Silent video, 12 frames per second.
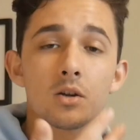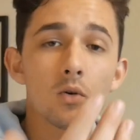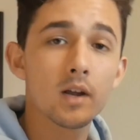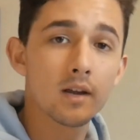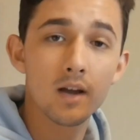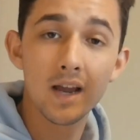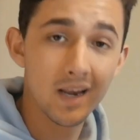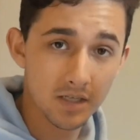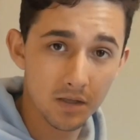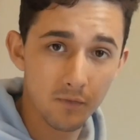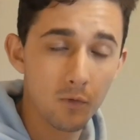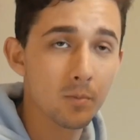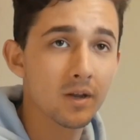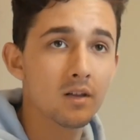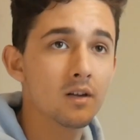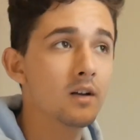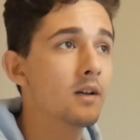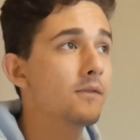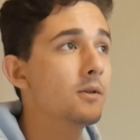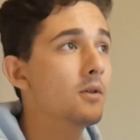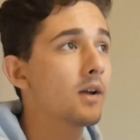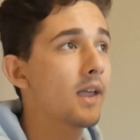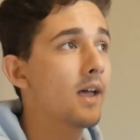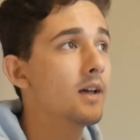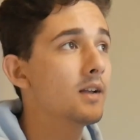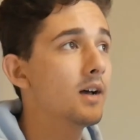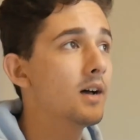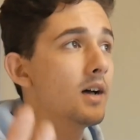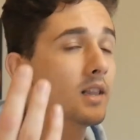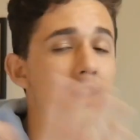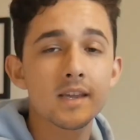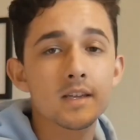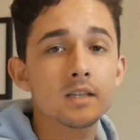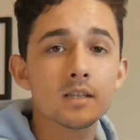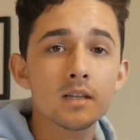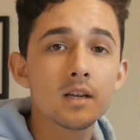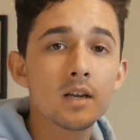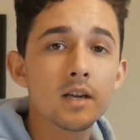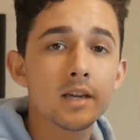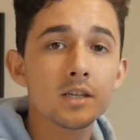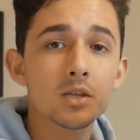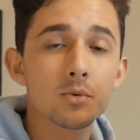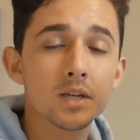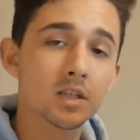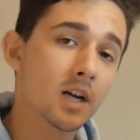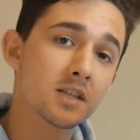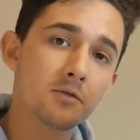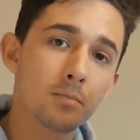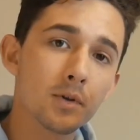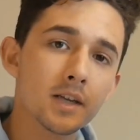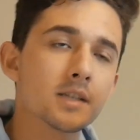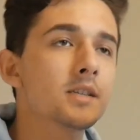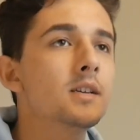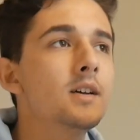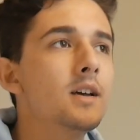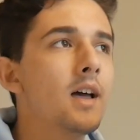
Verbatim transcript: going against the formula. If you look at uh, Lincoln's, he's doing shots of bliss.